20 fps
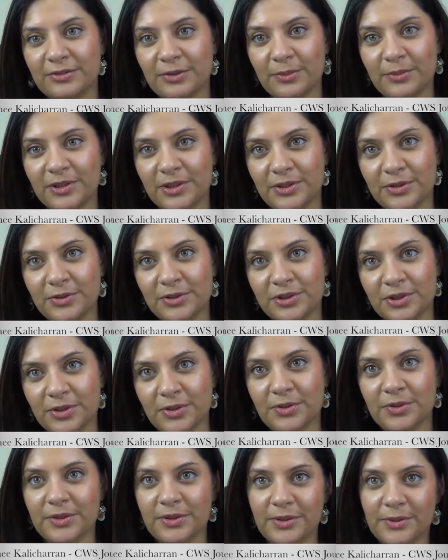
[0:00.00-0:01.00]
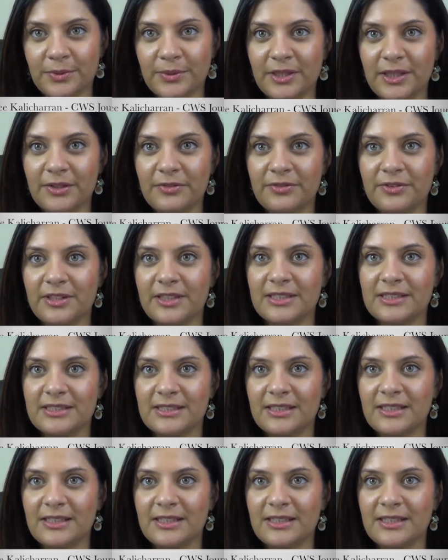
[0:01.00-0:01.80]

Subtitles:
Romane, you show, or whatever it is.